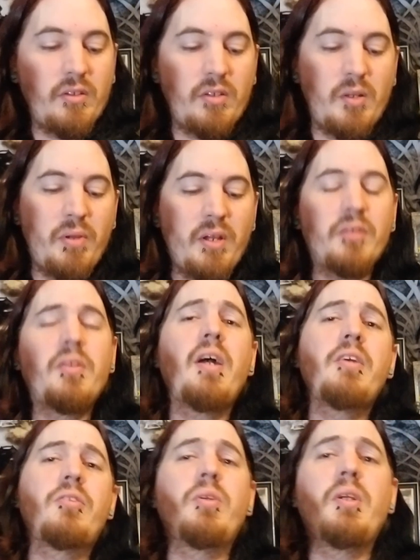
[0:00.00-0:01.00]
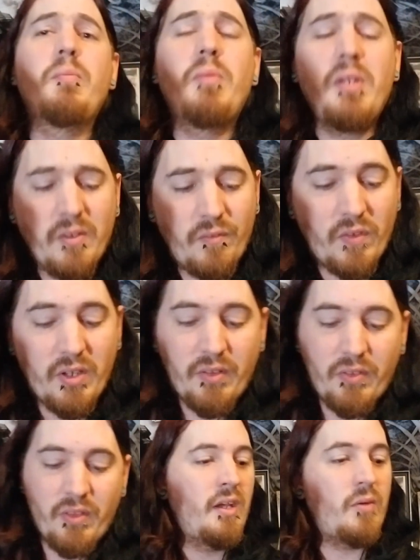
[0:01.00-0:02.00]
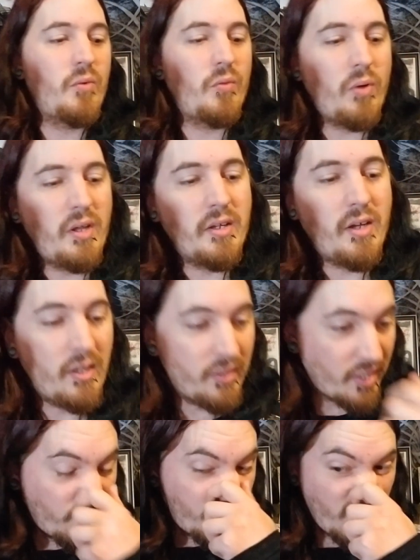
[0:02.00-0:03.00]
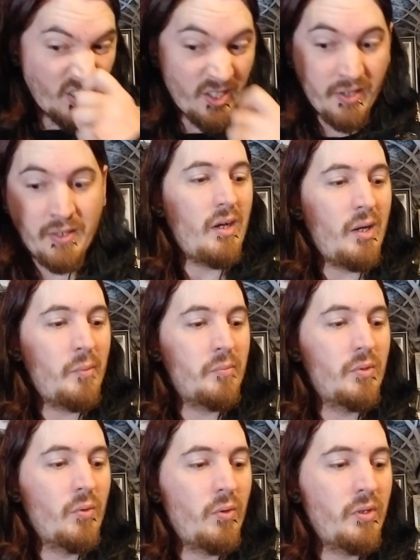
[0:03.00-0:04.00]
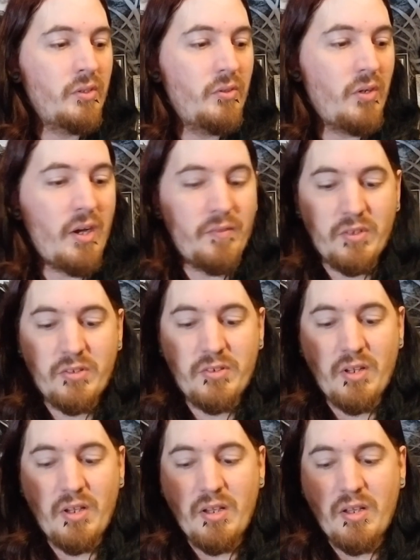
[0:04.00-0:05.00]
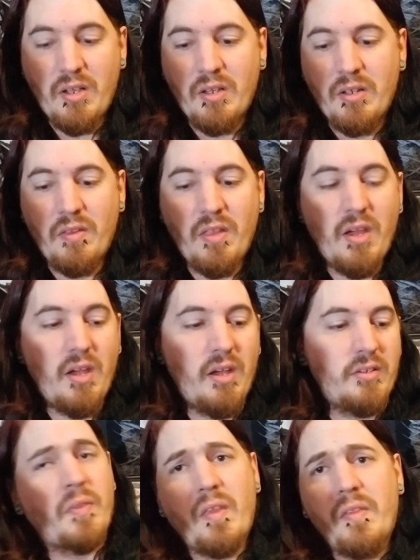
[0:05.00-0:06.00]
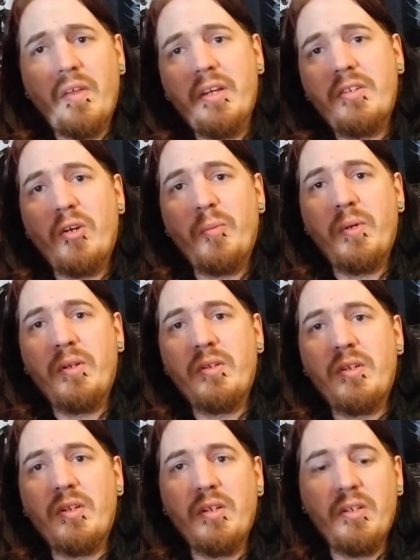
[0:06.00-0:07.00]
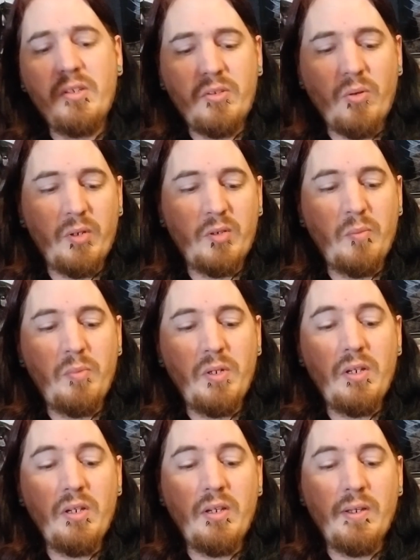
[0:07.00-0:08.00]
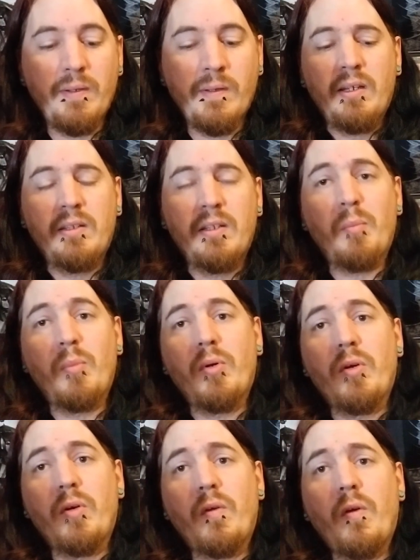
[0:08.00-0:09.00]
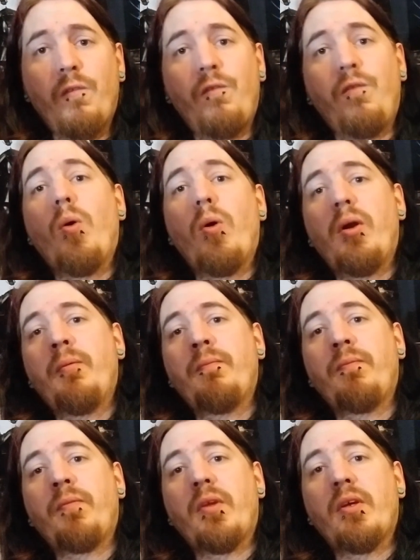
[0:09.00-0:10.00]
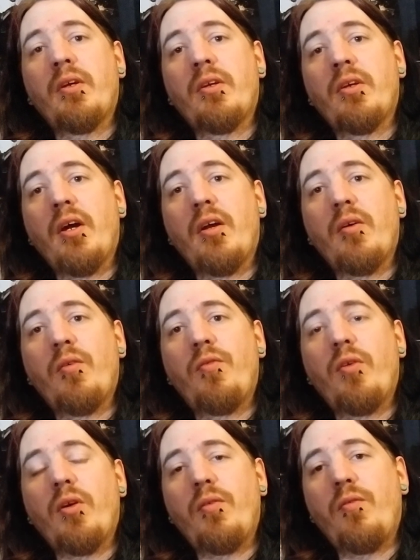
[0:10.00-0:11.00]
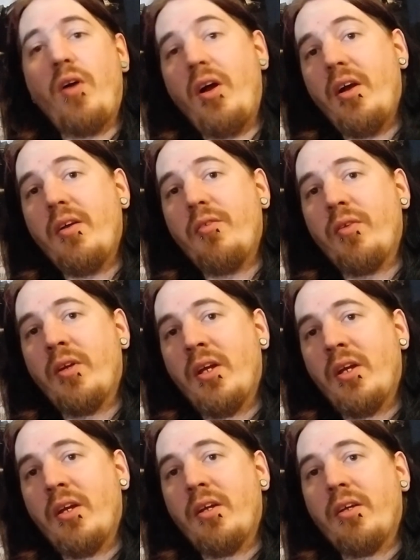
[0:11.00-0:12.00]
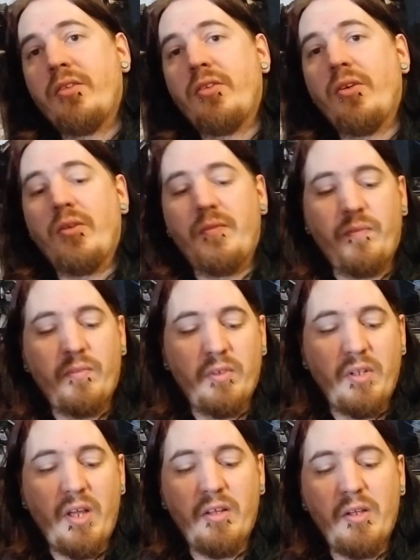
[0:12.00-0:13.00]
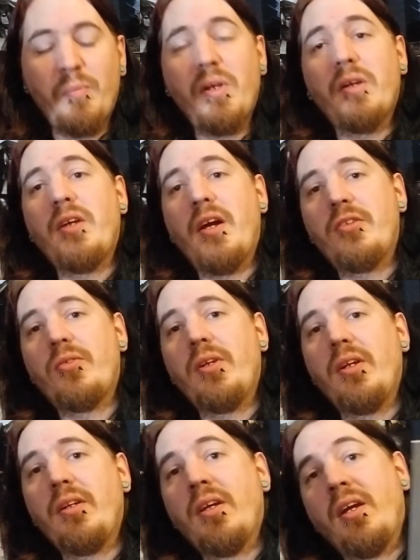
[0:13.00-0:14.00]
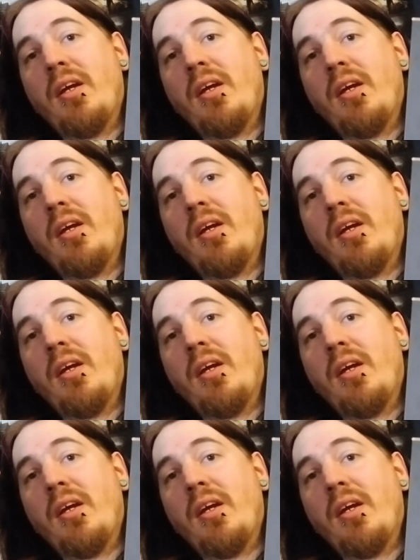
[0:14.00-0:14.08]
Impaled Nazarene being the 5th, and with what I got left here, I'm going to have to say that Thy Serpent is going to be number 4 out of 5. So Impaled Nazarene